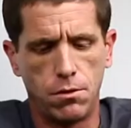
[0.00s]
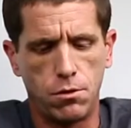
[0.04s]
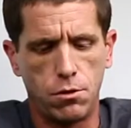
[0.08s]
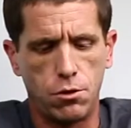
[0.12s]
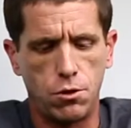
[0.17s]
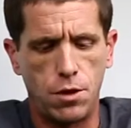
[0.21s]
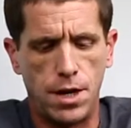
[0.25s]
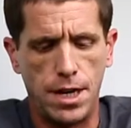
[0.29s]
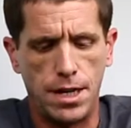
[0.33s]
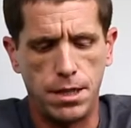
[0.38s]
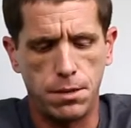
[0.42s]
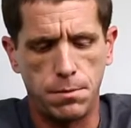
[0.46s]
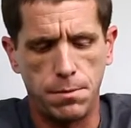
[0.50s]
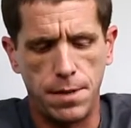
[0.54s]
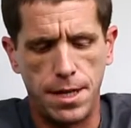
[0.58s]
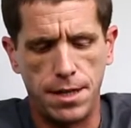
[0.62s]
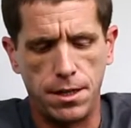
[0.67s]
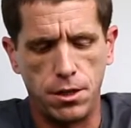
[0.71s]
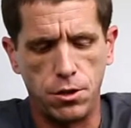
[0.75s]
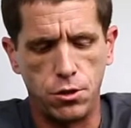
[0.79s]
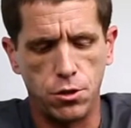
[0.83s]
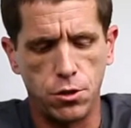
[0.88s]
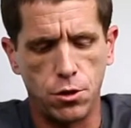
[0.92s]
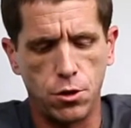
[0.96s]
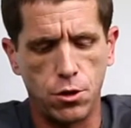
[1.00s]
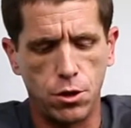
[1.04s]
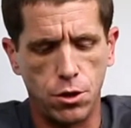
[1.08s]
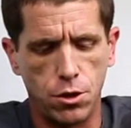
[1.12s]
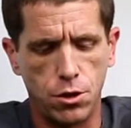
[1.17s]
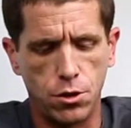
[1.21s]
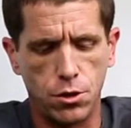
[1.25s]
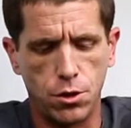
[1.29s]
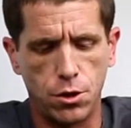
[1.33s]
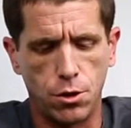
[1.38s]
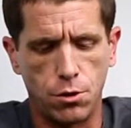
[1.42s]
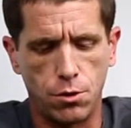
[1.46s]
transplanted
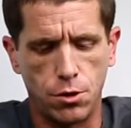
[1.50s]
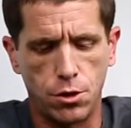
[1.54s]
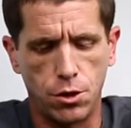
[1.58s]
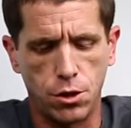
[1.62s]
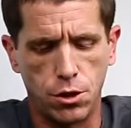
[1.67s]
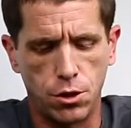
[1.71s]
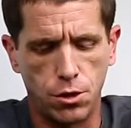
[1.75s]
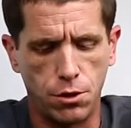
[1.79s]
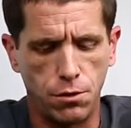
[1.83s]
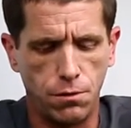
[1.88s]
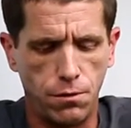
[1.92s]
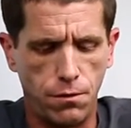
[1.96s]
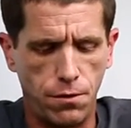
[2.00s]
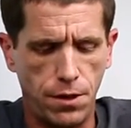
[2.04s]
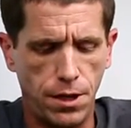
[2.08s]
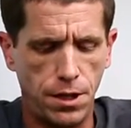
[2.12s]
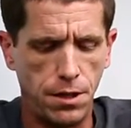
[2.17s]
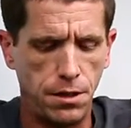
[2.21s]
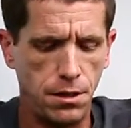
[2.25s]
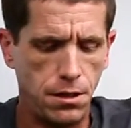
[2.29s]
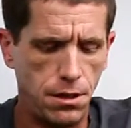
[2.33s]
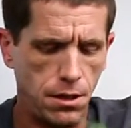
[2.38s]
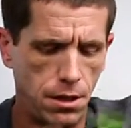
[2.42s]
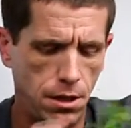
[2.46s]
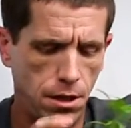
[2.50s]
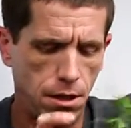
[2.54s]
soil so it's a good fit,